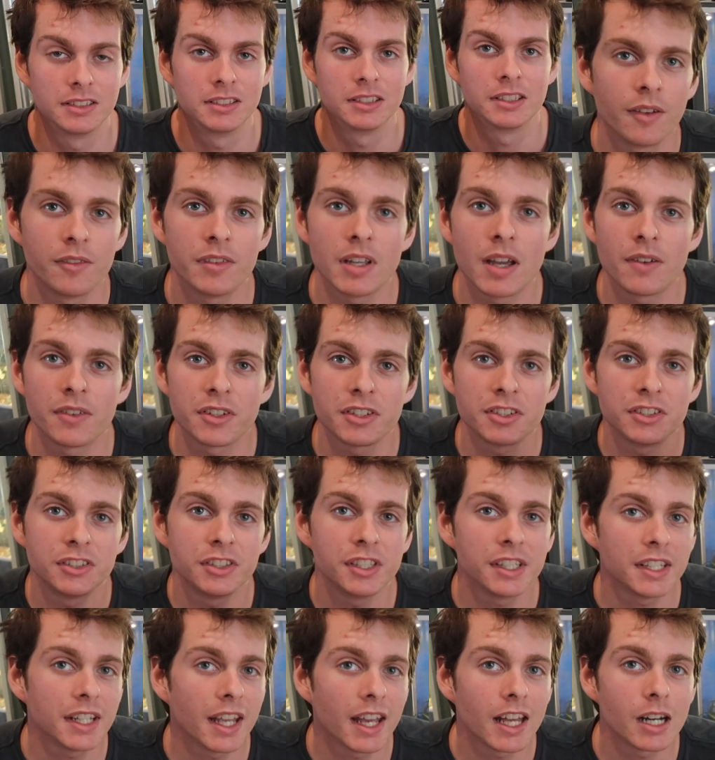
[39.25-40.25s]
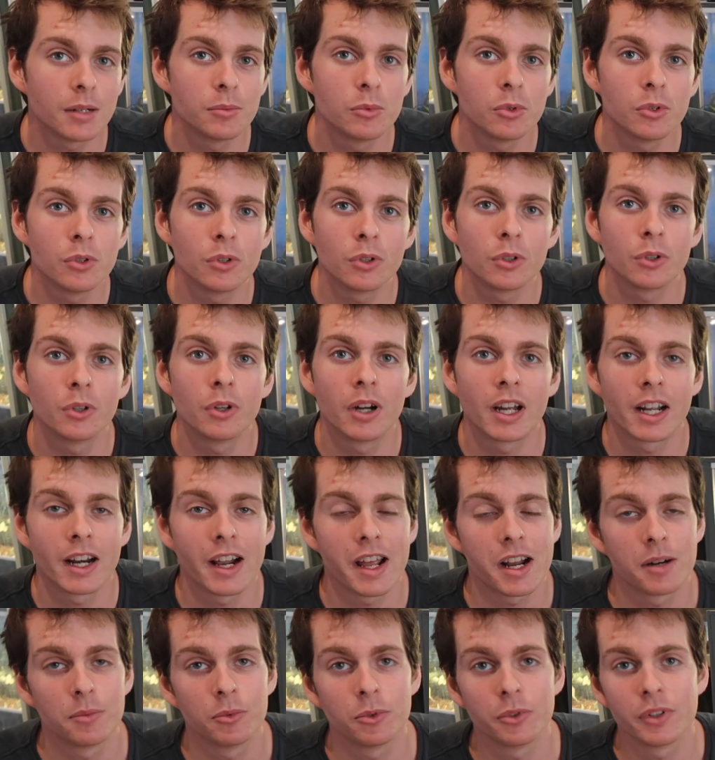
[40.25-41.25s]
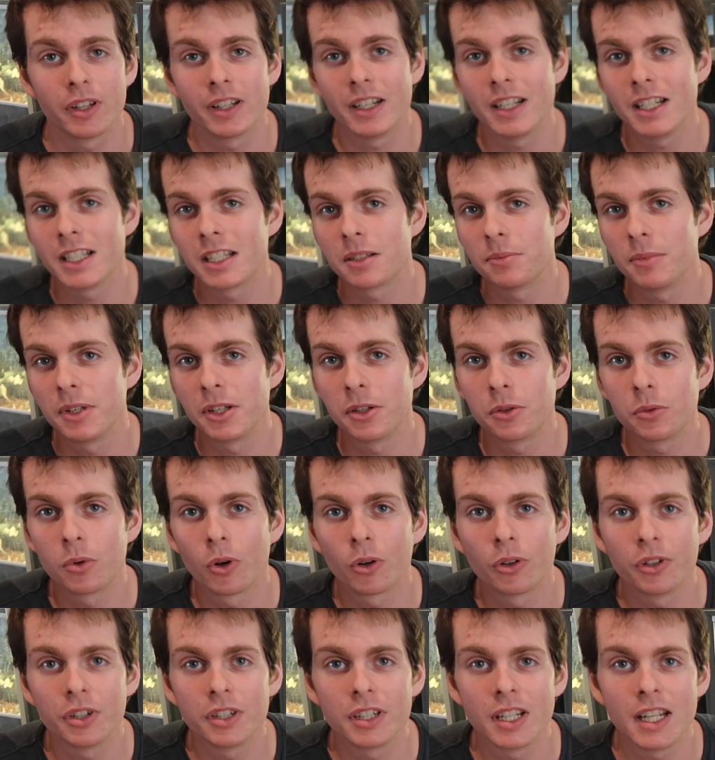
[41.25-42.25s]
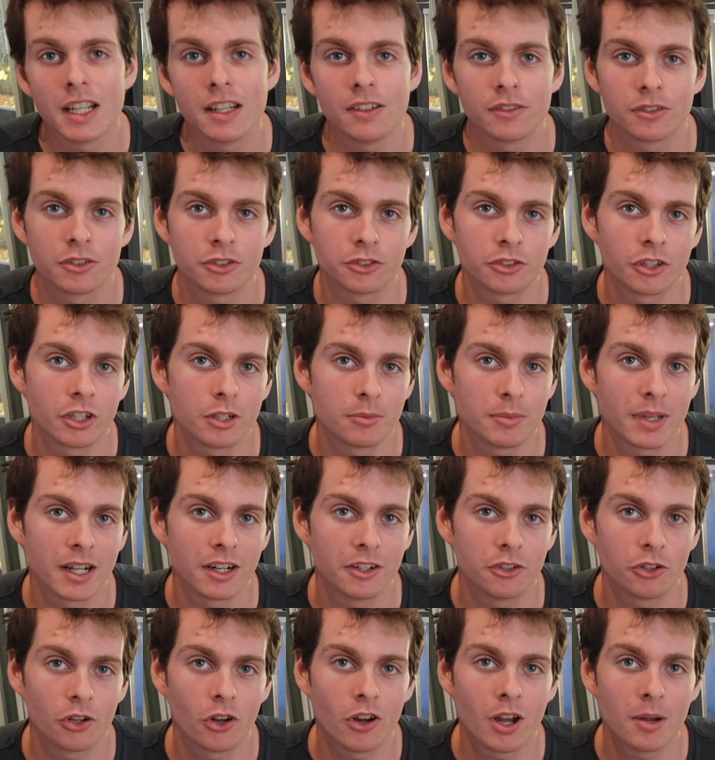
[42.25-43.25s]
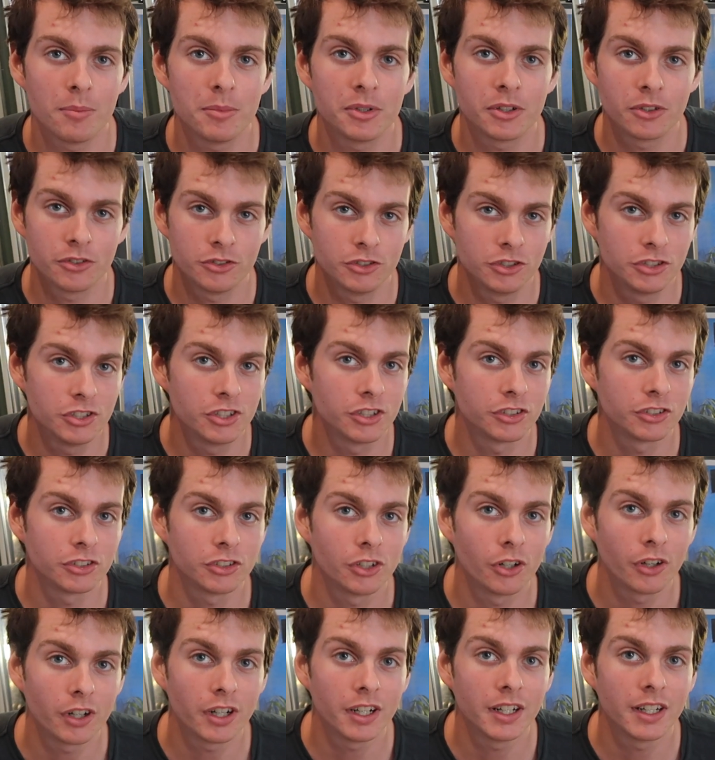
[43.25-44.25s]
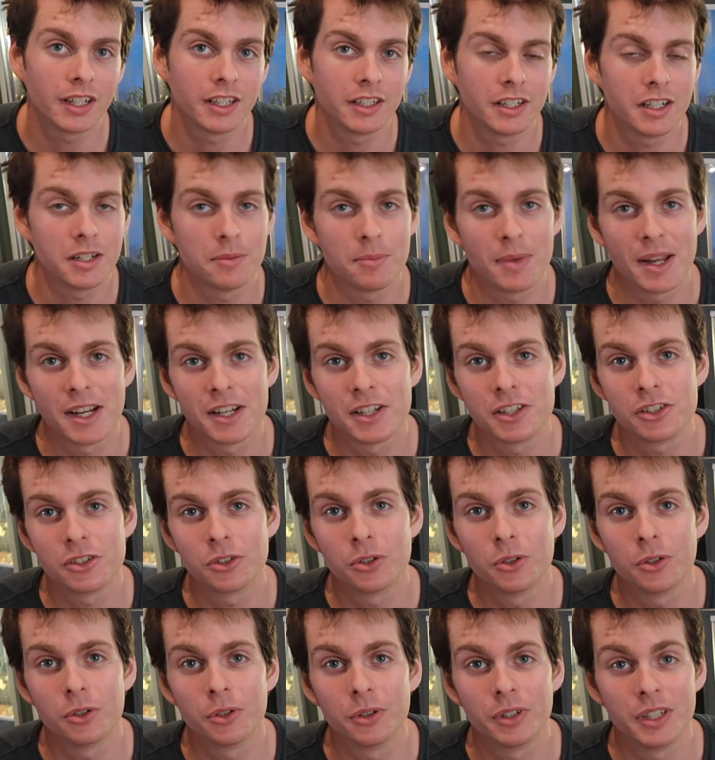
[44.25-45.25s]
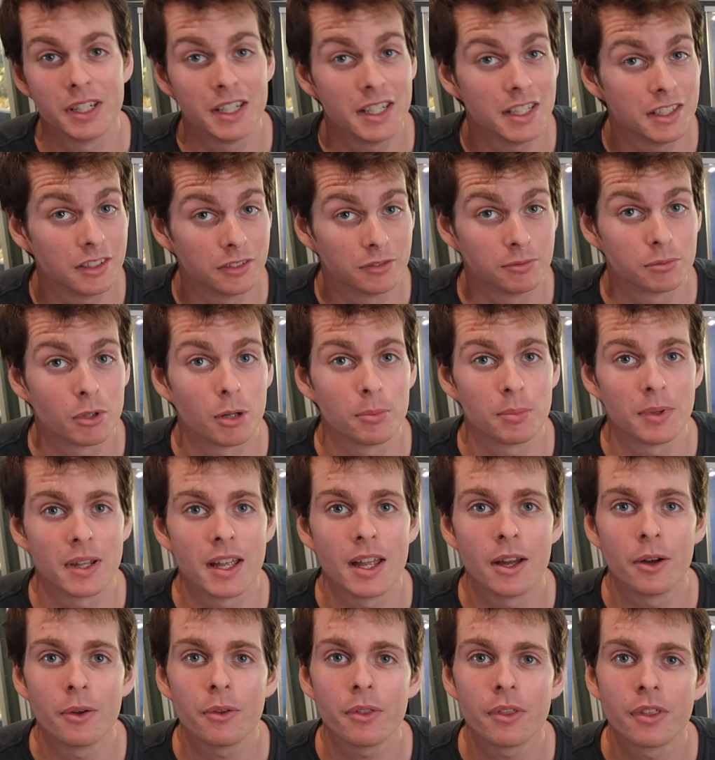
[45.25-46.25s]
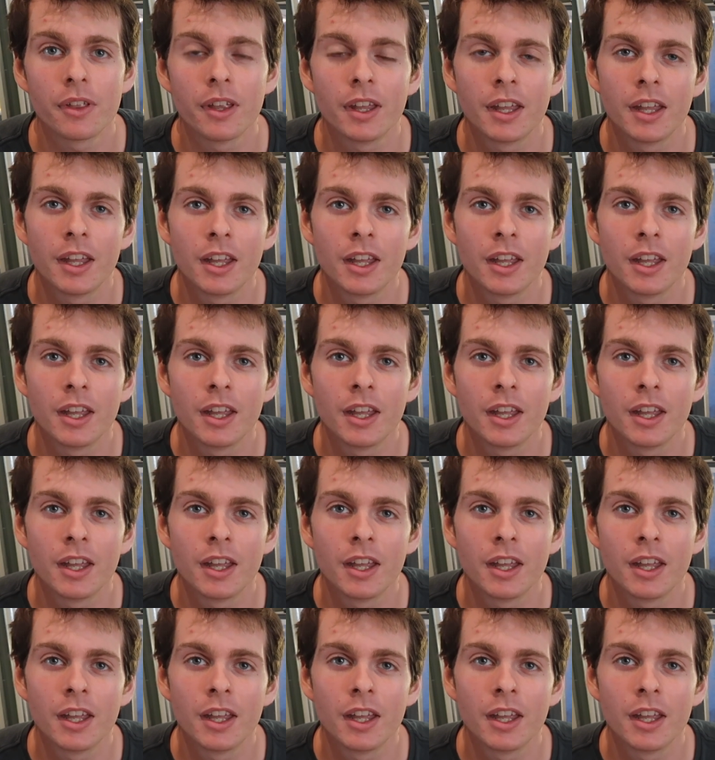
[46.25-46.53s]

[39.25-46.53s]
If you have a sick animal or an animal that needs to be quarantined for a certain amount of time because you just got it and you need to make sure it is of proper health,